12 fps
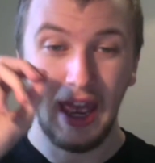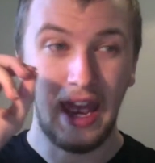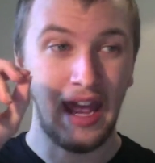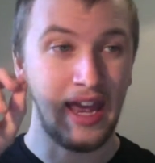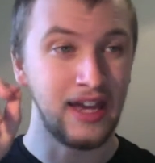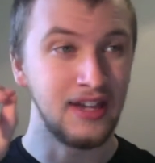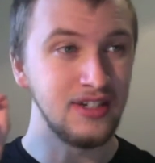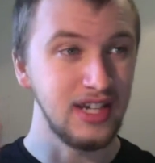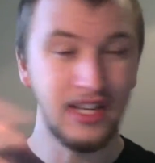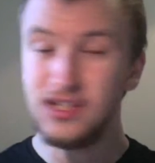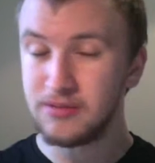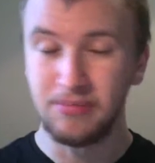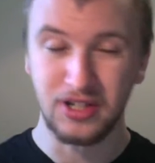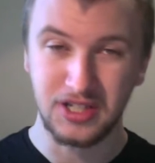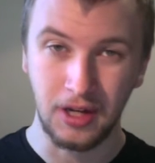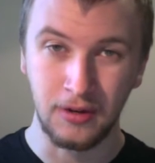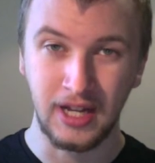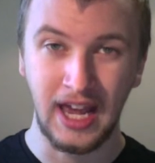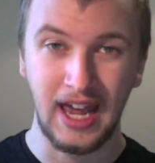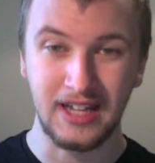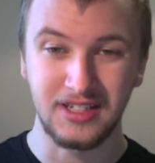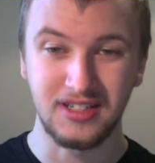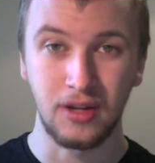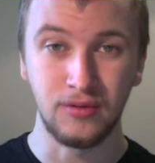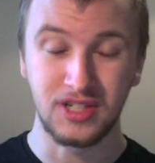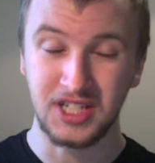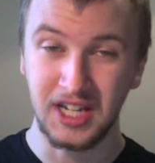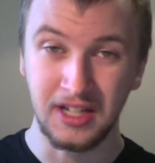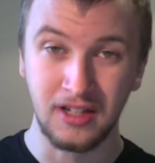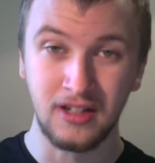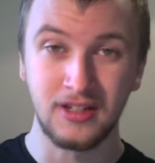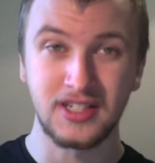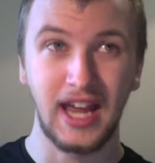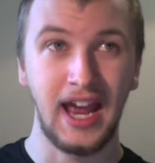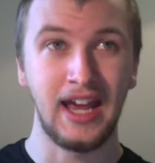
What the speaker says: And each persona has its own skills